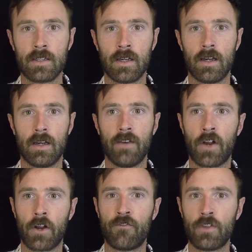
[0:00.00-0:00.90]

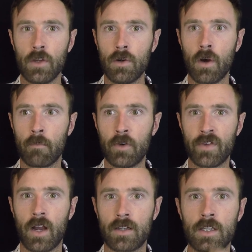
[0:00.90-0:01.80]
Very few are
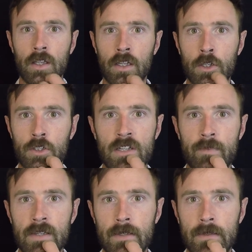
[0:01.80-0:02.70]
moving on to the new
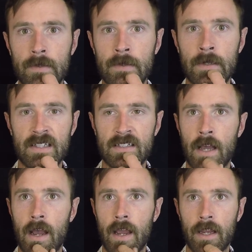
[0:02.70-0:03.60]
TPU
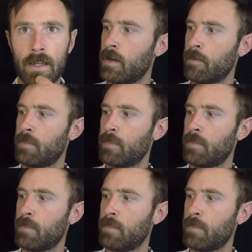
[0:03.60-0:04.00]
design.